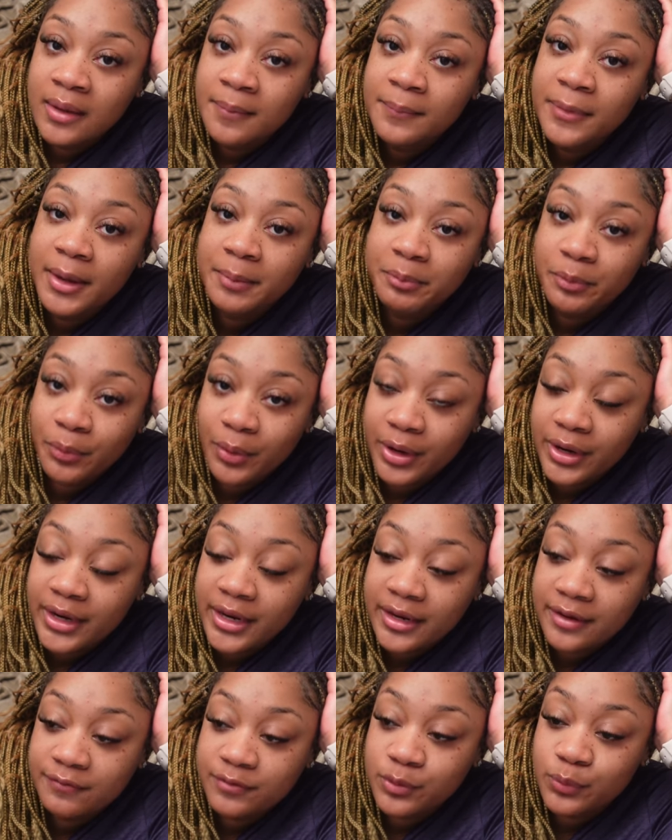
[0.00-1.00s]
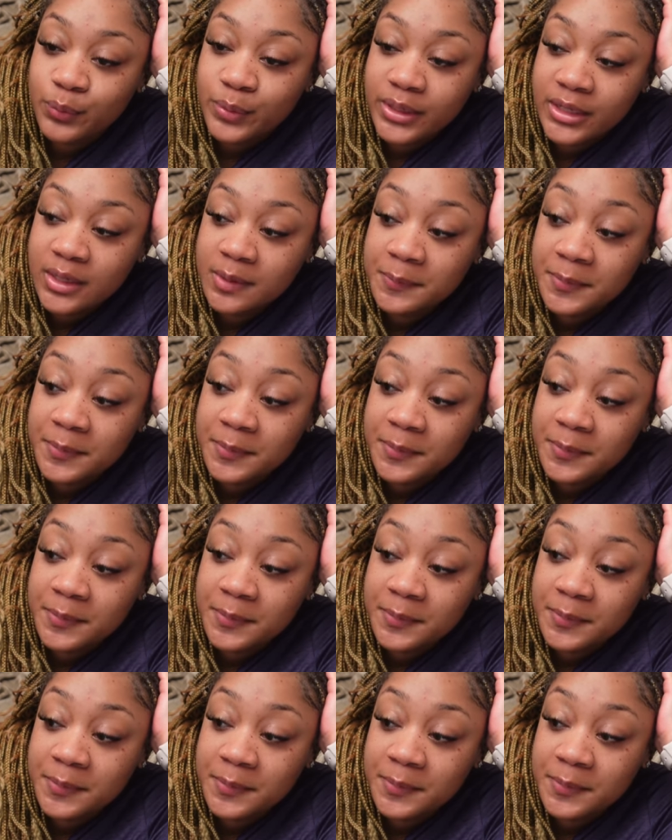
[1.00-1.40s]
paperwork heavy week.